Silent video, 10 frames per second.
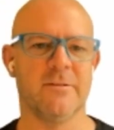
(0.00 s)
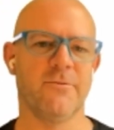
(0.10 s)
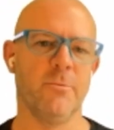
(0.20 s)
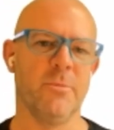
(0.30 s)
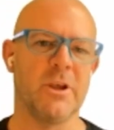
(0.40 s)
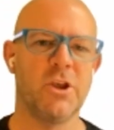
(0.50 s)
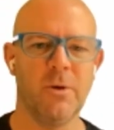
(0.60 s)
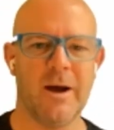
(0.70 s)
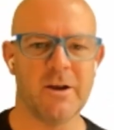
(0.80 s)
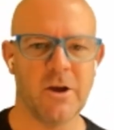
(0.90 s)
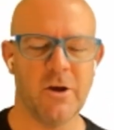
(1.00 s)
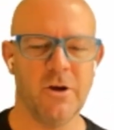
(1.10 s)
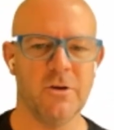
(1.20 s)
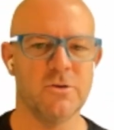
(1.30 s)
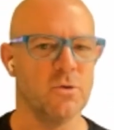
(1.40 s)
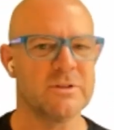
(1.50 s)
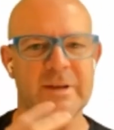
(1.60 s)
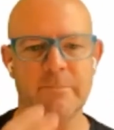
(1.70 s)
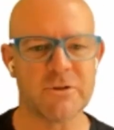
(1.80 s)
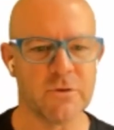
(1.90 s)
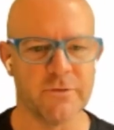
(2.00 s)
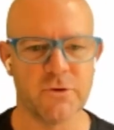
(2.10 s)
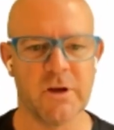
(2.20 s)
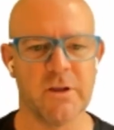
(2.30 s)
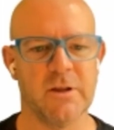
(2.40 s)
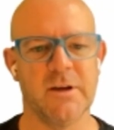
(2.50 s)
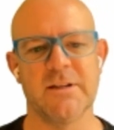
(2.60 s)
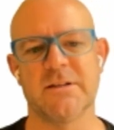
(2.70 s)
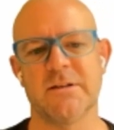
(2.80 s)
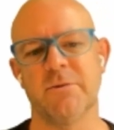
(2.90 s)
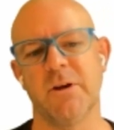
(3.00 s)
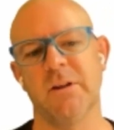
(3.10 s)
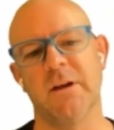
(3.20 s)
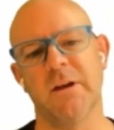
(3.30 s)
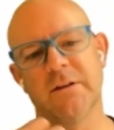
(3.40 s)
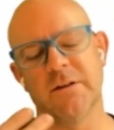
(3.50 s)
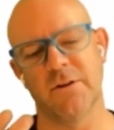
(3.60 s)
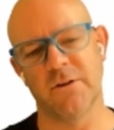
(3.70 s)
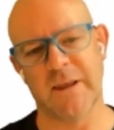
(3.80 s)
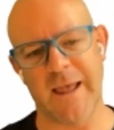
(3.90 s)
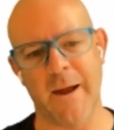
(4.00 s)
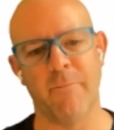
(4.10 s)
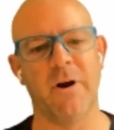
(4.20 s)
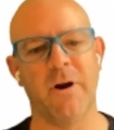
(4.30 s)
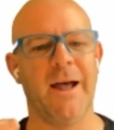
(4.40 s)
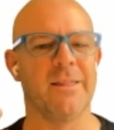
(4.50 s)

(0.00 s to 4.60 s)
from the QR code or some sort of trigger that needs to be there, camera.